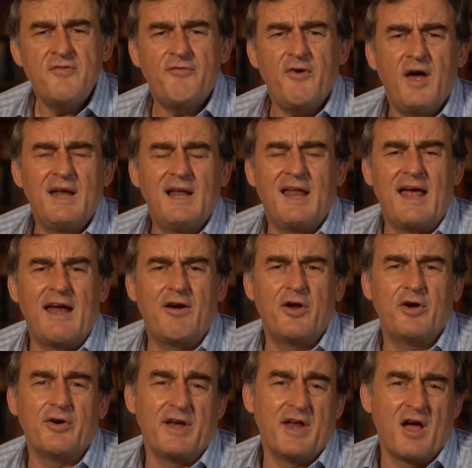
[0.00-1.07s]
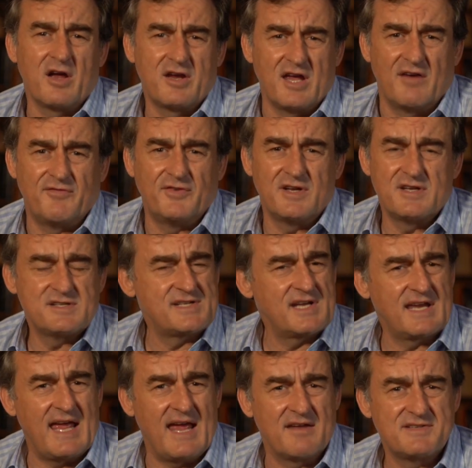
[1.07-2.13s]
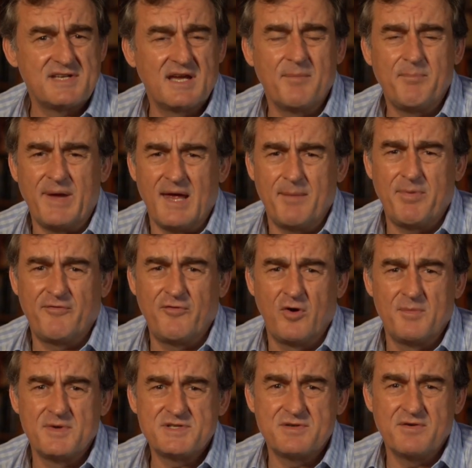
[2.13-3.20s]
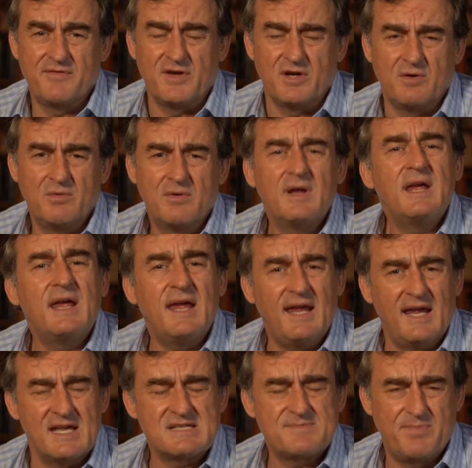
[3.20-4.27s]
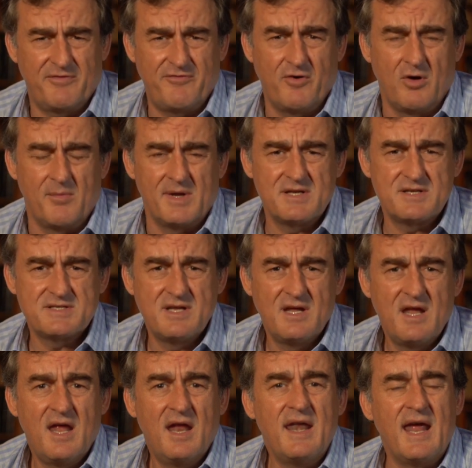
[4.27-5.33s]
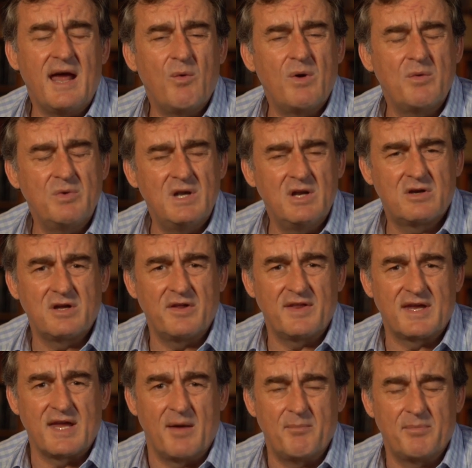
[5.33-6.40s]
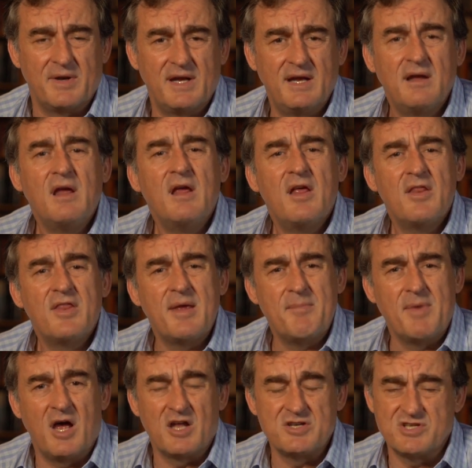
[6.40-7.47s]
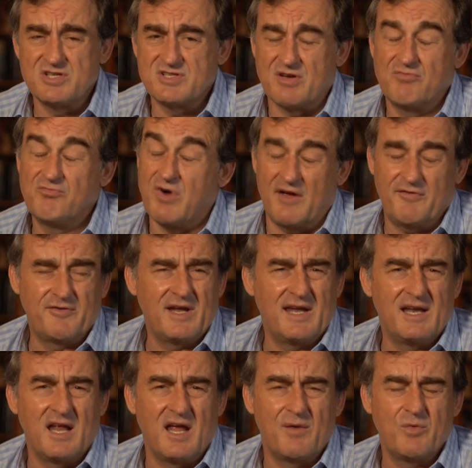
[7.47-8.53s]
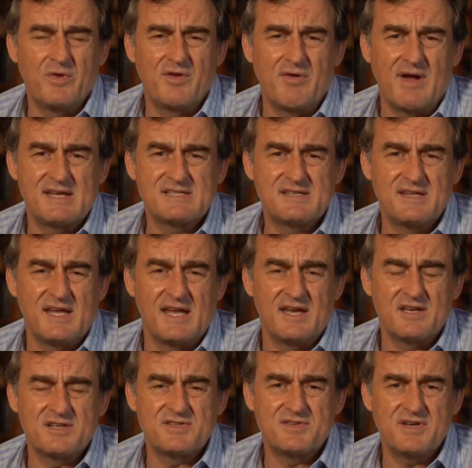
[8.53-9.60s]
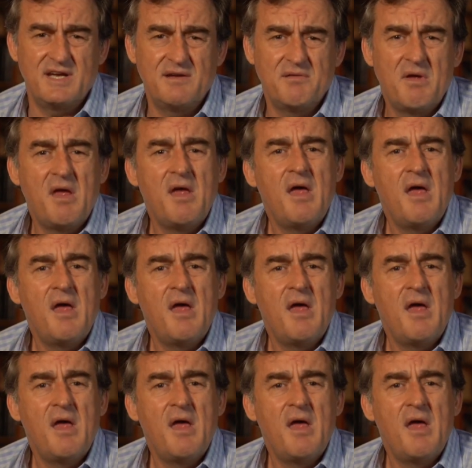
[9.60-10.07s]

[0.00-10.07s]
The final area in our governance, accounting and peer performance review is performance. Now, when we look at the company, their margins are roughly in line with the rest of the industry,